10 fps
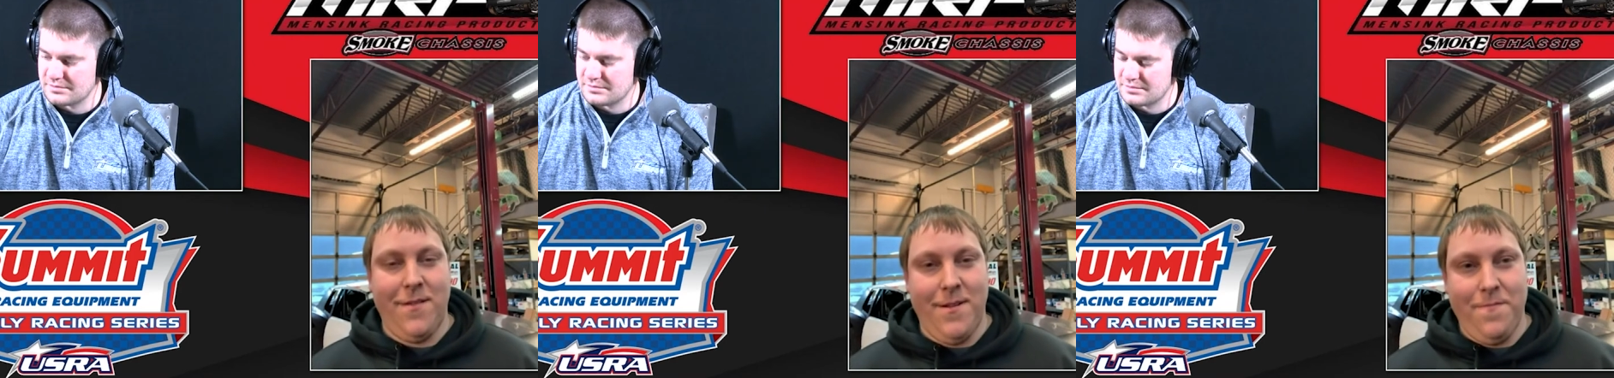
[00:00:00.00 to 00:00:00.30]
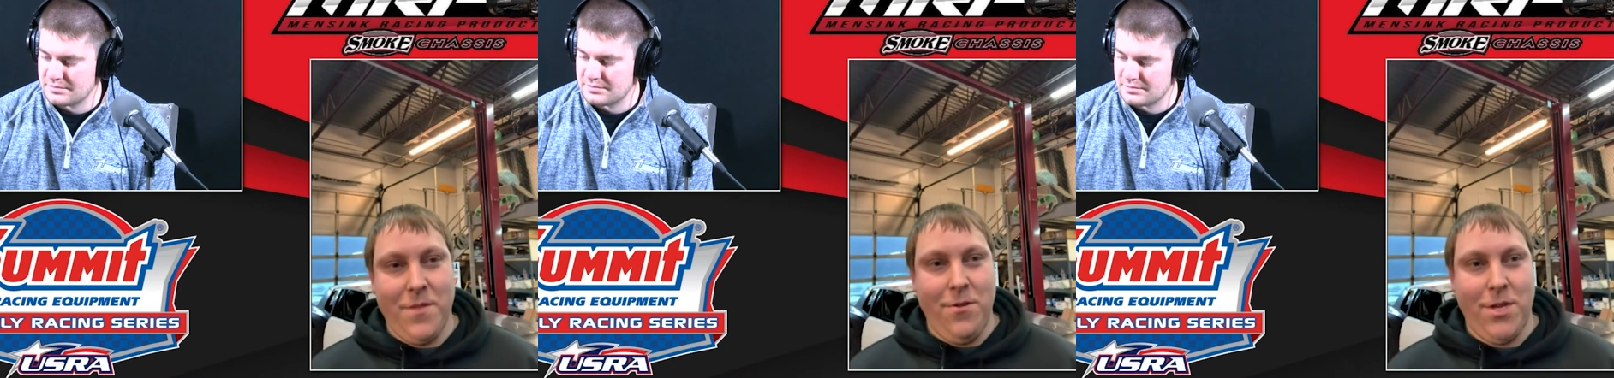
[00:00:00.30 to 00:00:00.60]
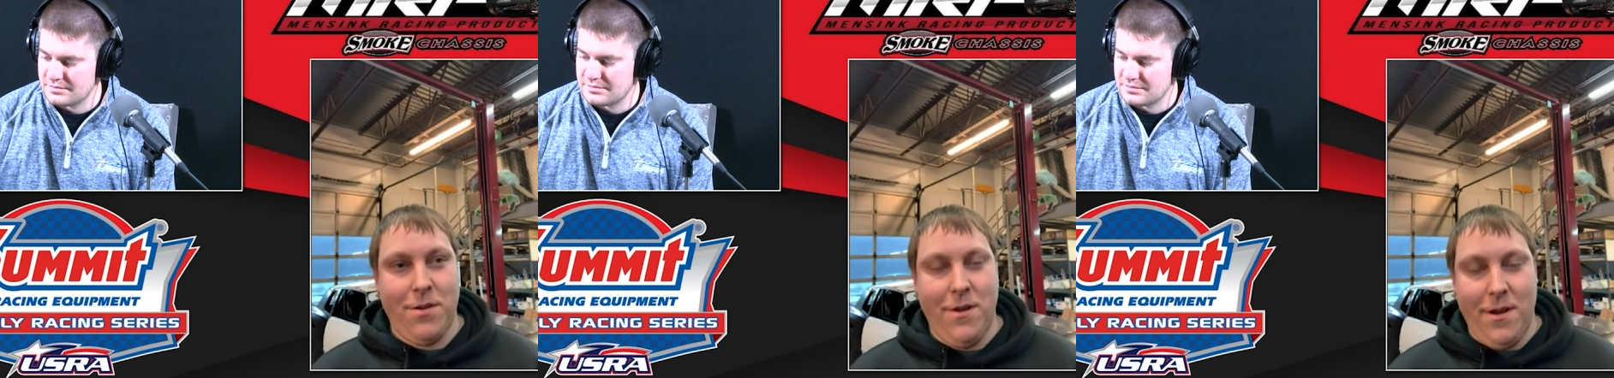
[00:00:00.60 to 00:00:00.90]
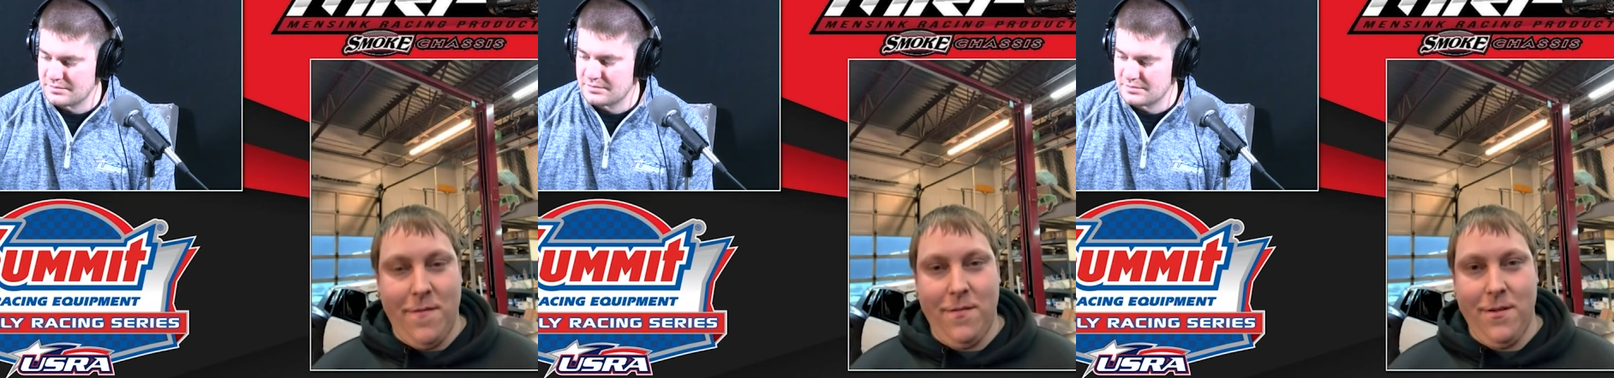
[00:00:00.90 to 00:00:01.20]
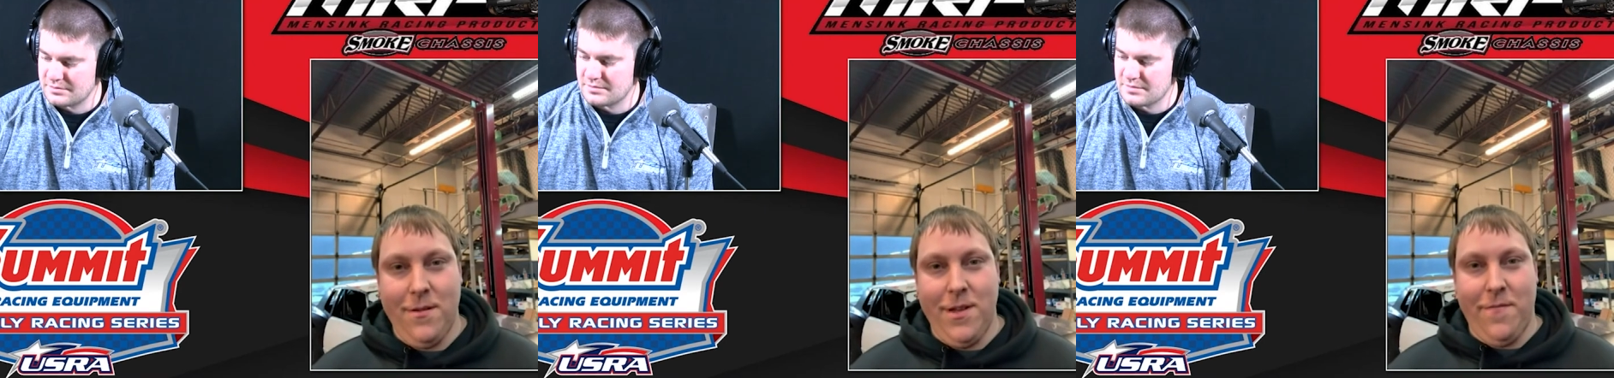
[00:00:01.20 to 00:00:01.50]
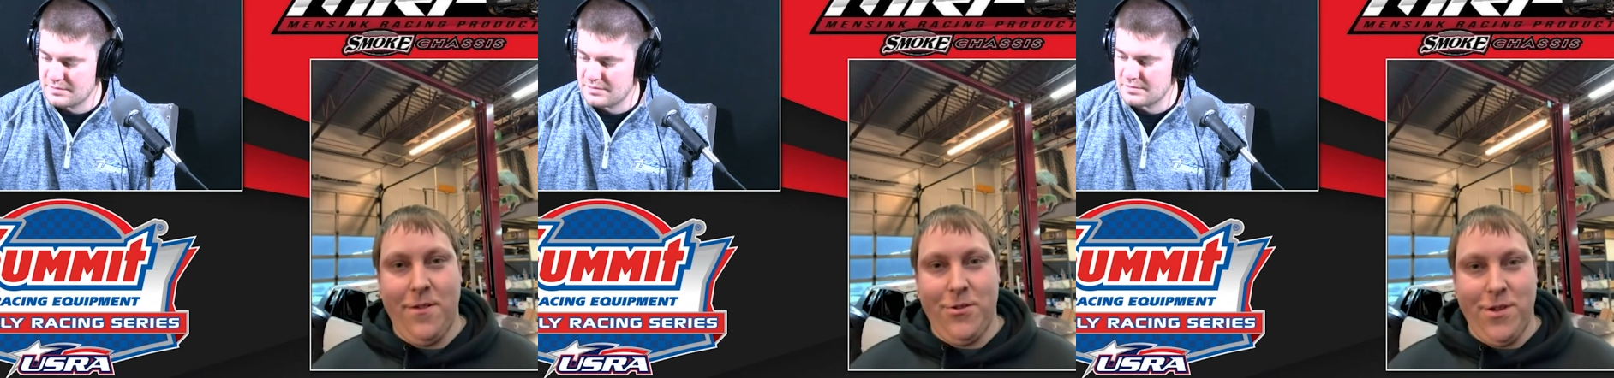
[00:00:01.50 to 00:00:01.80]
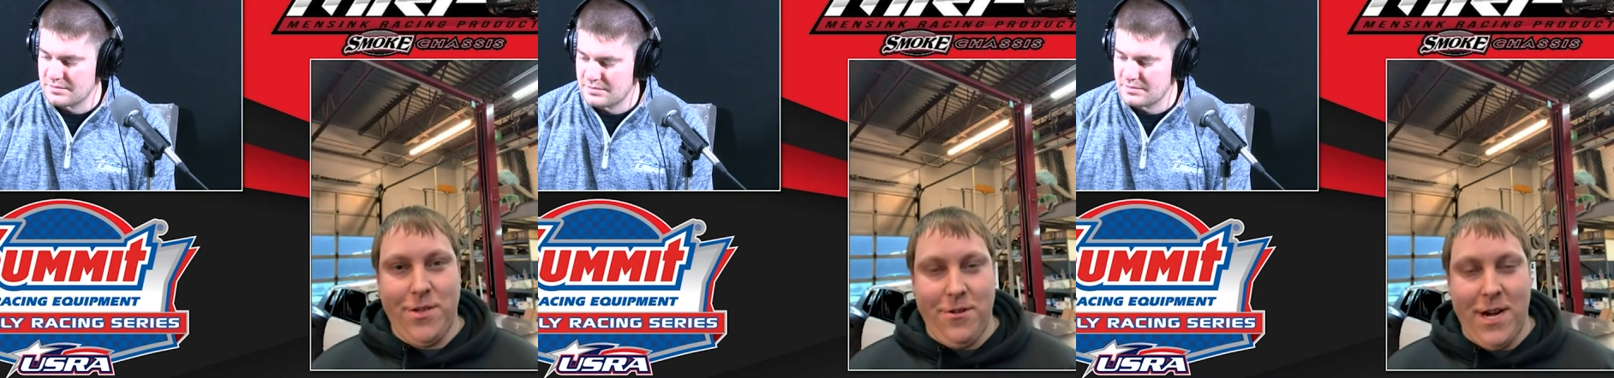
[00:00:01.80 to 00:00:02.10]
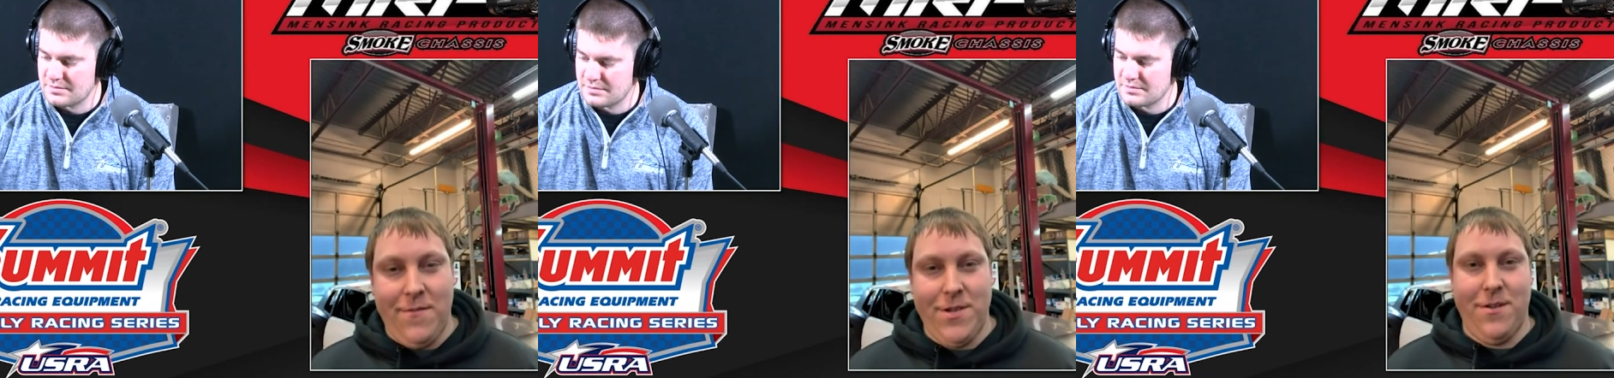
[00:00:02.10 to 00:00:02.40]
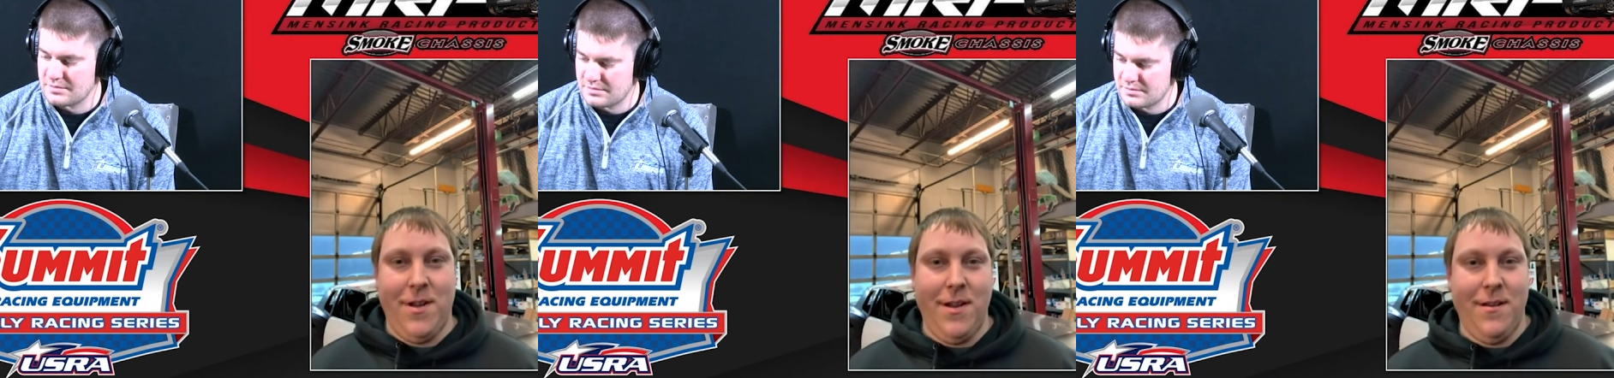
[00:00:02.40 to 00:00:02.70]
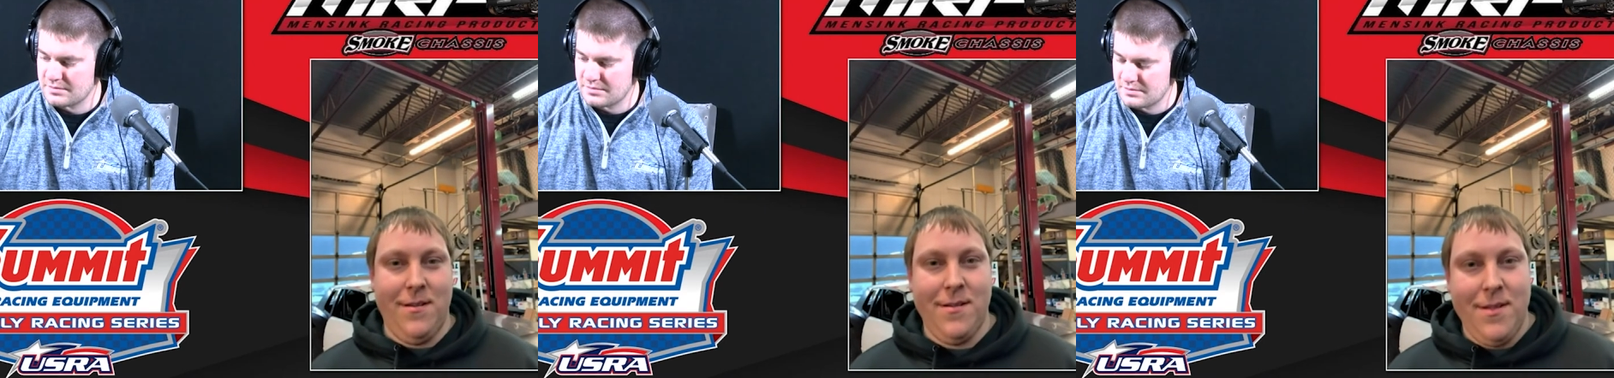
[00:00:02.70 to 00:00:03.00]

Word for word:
Speaker 1: Um, U S R A definitely definitely treats their drivers right, and